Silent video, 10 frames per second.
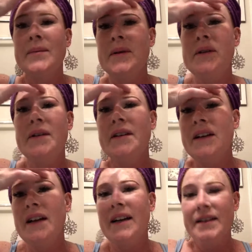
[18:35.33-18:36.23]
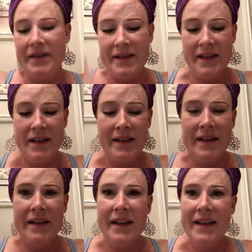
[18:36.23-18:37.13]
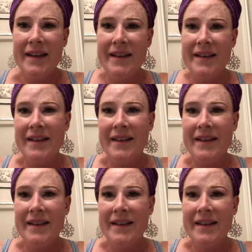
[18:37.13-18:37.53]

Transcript: But you can kind of see that, like,